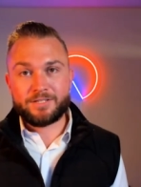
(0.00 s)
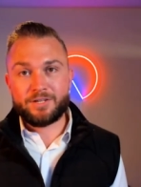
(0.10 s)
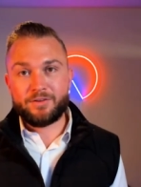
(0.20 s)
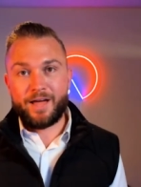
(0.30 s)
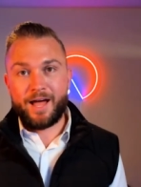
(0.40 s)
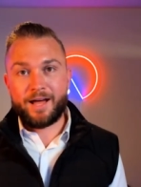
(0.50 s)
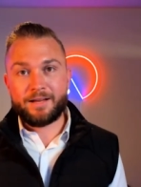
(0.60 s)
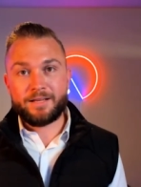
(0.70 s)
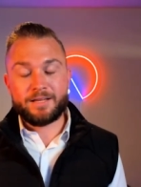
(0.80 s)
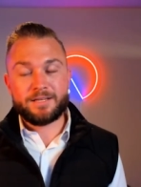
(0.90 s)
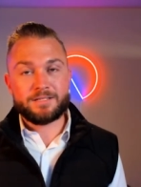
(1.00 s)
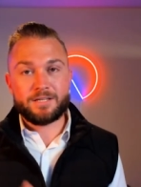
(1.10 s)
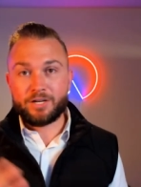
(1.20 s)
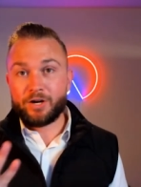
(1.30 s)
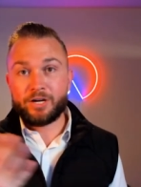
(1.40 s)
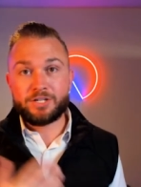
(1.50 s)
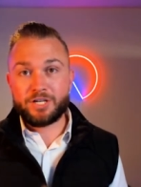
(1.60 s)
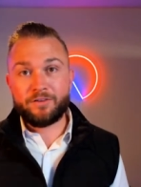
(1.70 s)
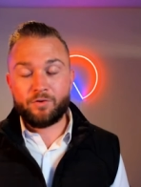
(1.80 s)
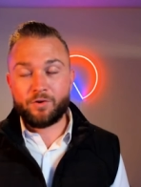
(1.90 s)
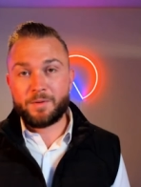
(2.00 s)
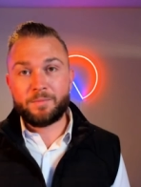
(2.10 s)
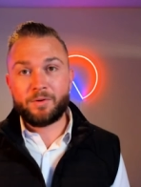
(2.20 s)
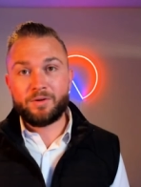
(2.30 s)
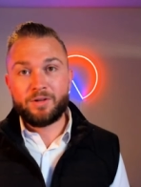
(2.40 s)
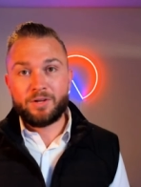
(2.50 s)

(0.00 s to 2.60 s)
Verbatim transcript: So that is encouraging for people